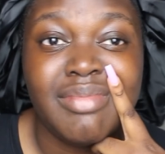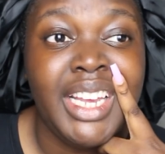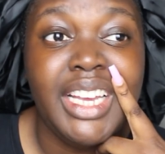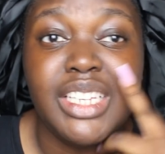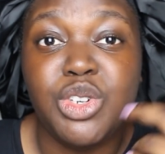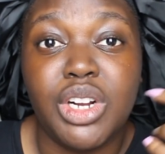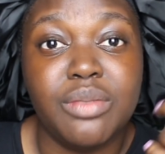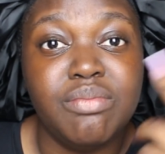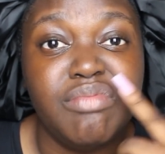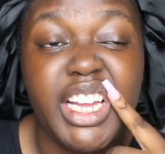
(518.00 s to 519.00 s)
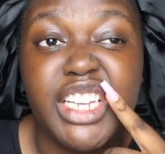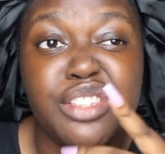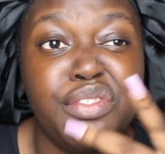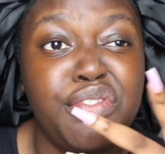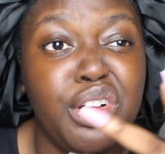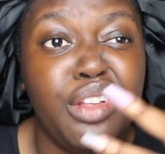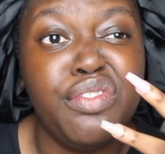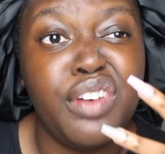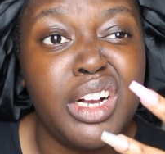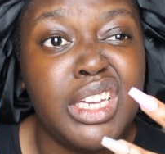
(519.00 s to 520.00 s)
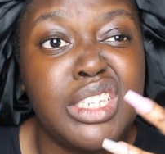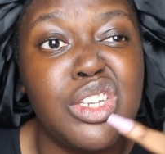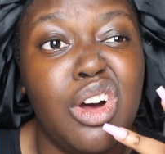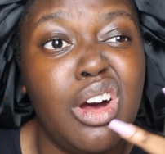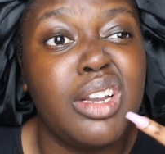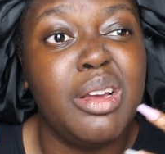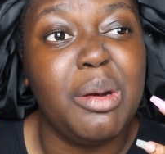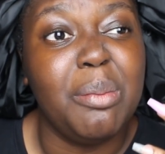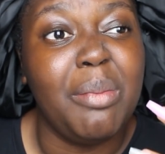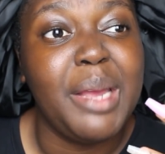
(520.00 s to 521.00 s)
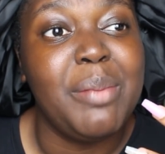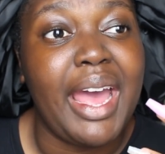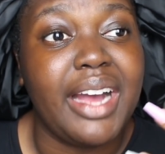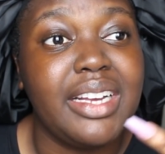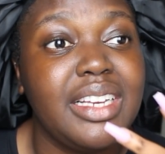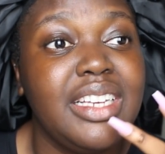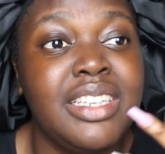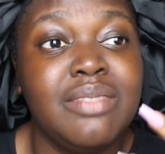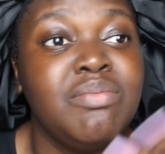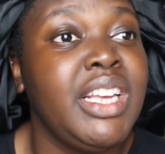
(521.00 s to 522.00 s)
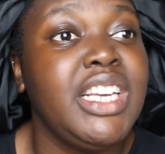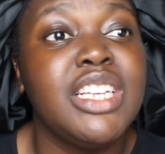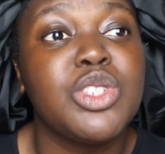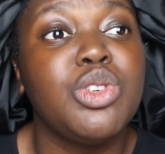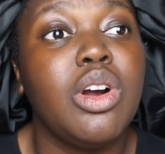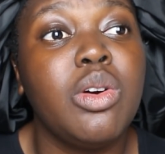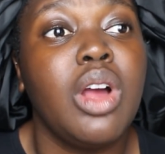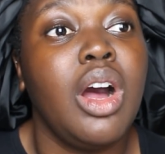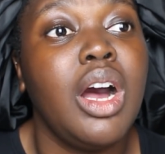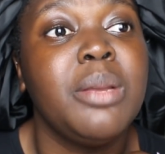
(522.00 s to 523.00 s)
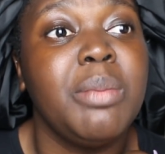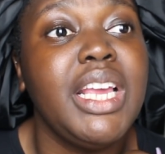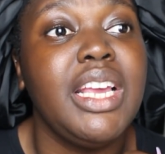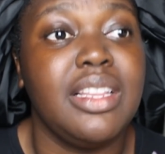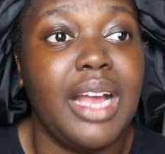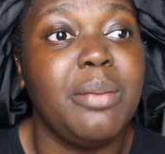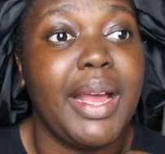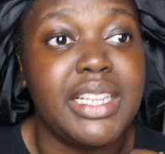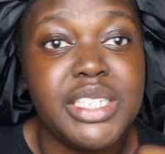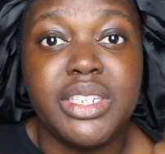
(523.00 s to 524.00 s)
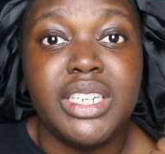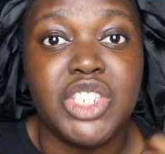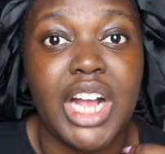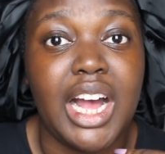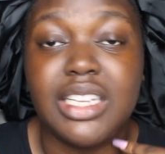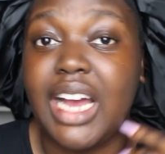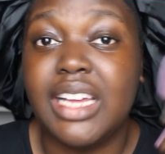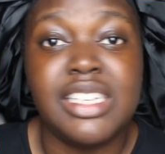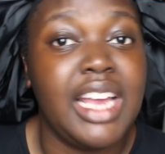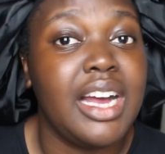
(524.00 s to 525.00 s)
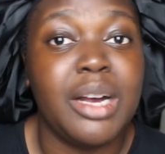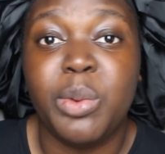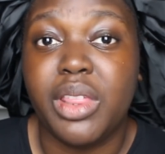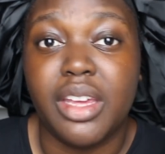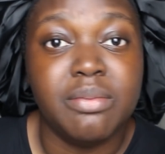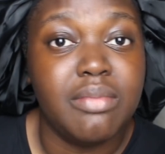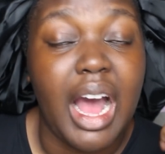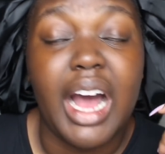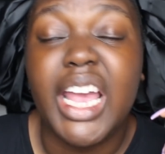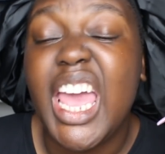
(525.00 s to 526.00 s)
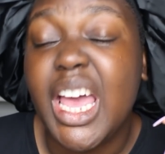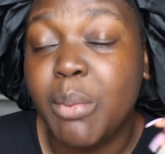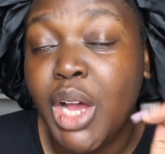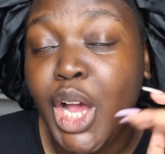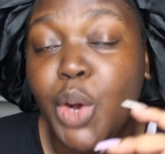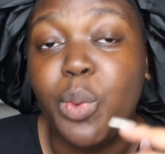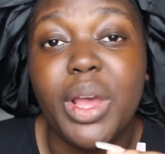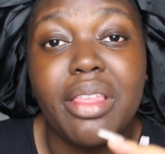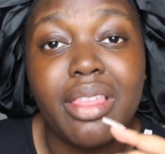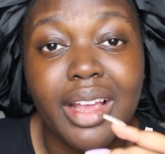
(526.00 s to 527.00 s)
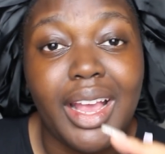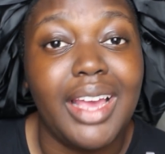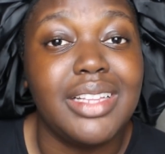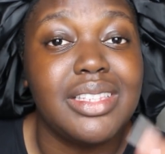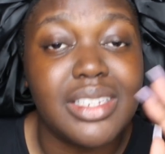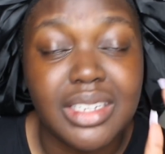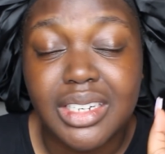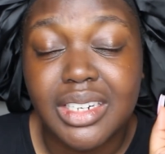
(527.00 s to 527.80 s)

He has grown. It is full fungus on my back. He has grown on me like bacteria, child. I yeah, I'm with it. I am with it.